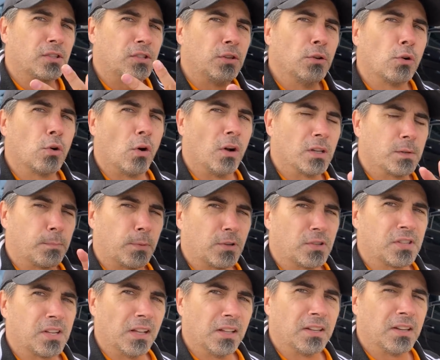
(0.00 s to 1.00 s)
two coils per
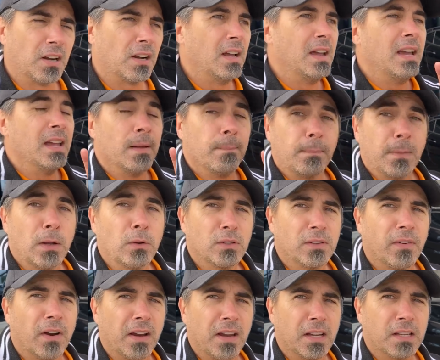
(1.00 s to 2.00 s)
cylinder. It was
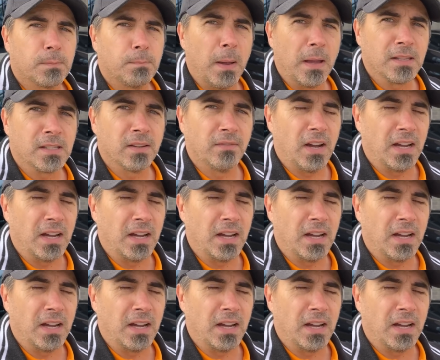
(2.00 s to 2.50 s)
very expensive.